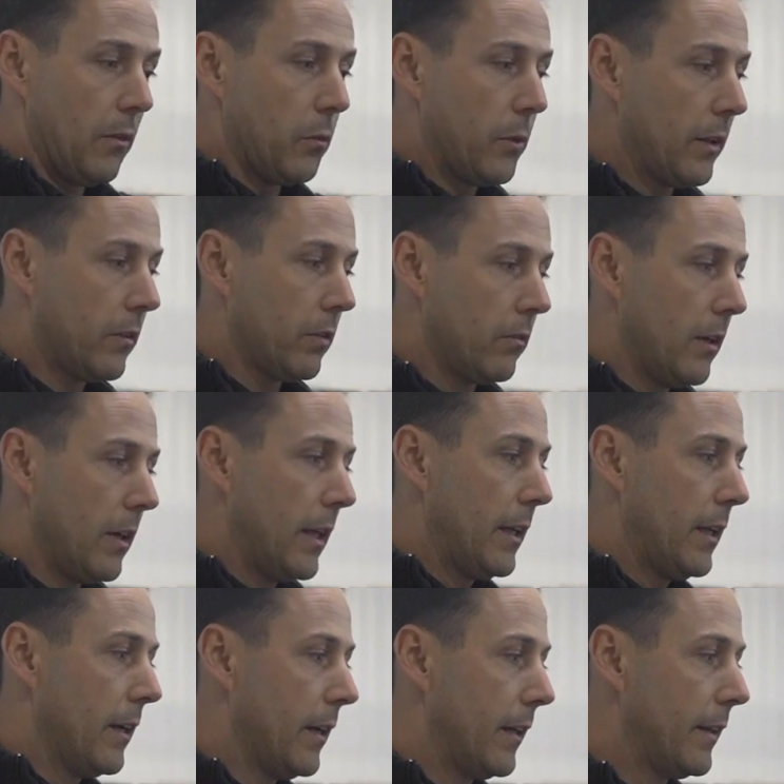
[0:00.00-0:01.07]
the winter
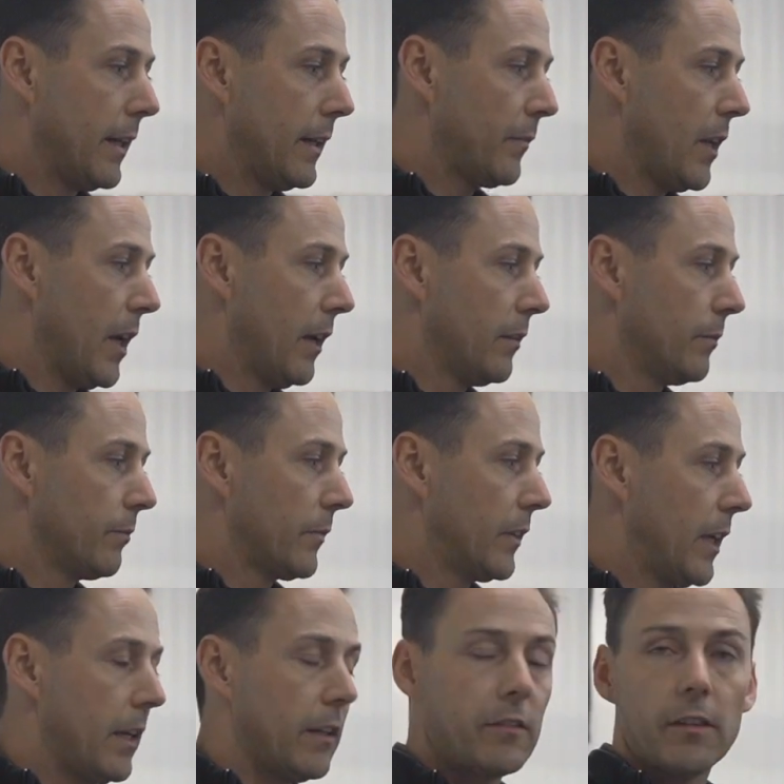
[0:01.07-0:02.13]
really, and then yeah,
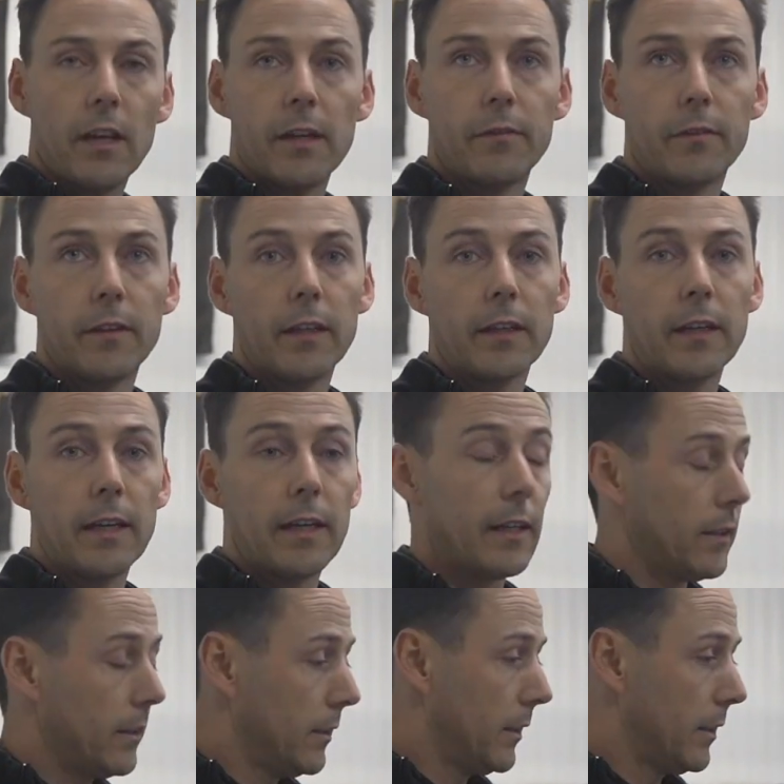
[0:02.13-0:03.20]
get it safe and then get
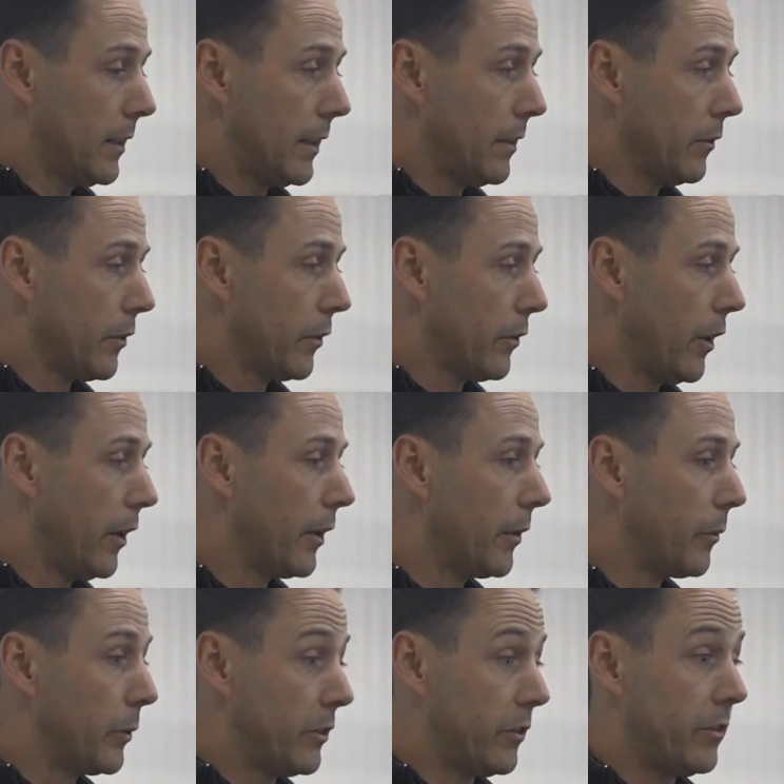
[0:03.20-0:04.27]
it on the
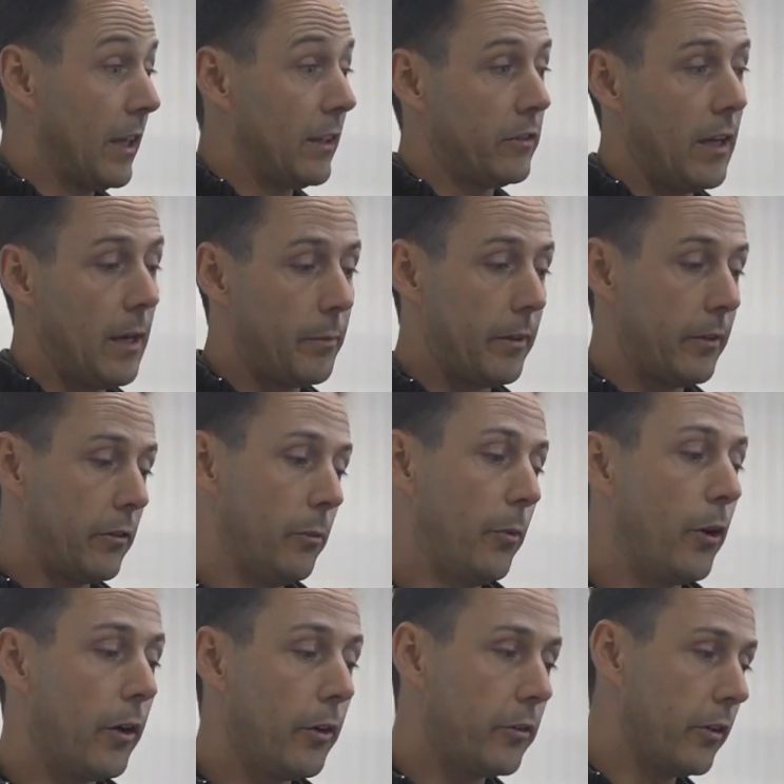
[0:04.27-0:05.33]
dyno, which is actually happening tomorrow.